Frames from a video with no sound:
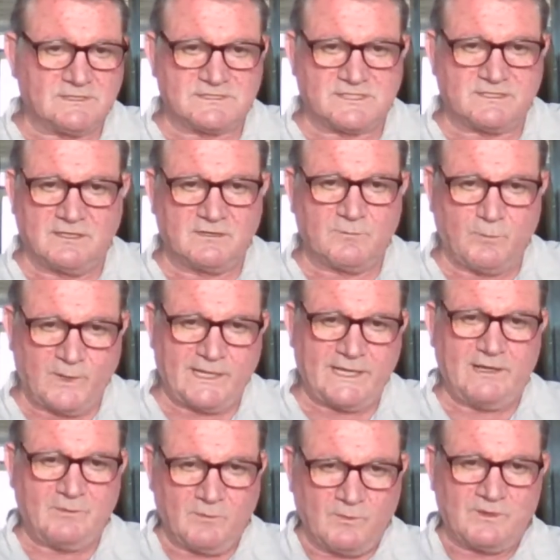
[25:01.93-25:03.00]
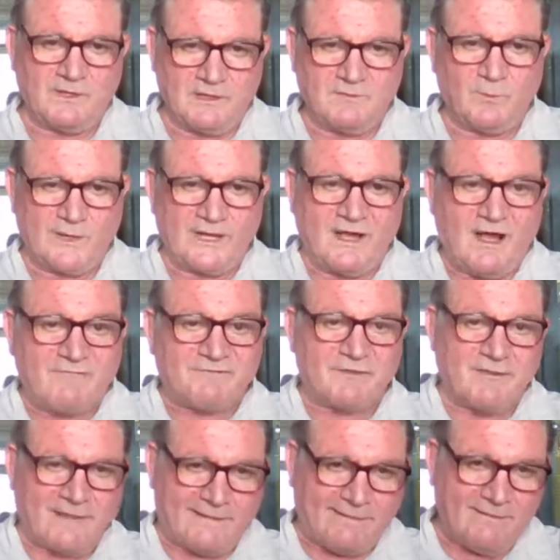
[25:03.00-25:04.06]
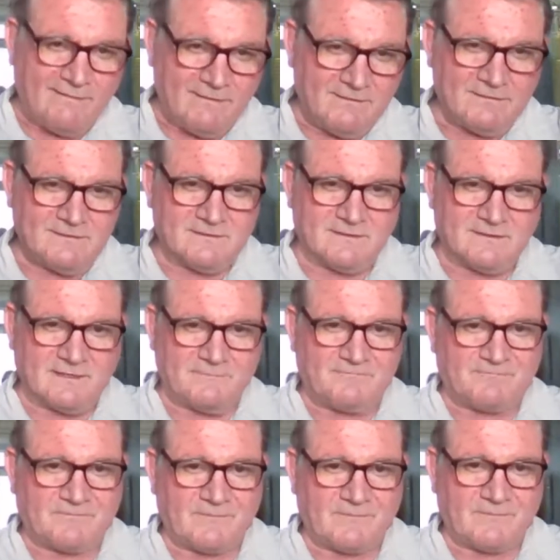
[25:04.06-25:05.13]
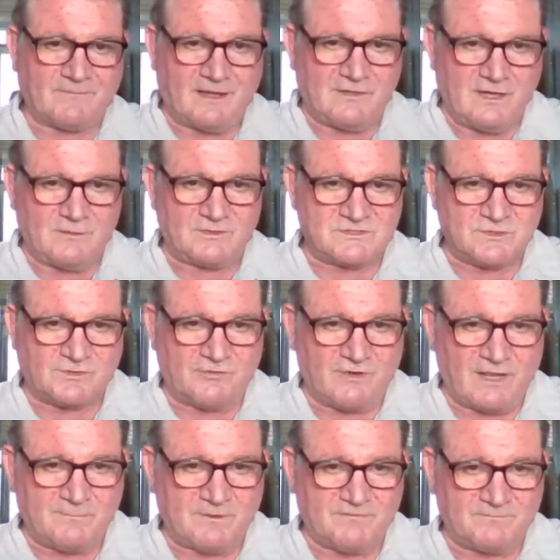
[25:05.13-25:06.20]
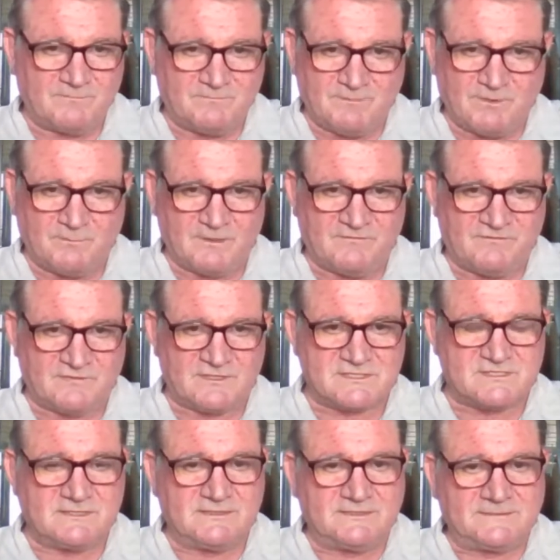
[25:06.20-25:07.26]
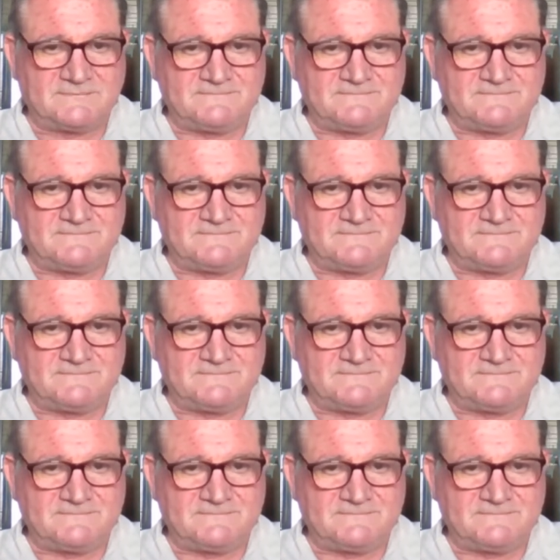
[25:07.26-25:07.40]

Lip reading: I said, no, when after that? I don't know. It's got to ripen properly first.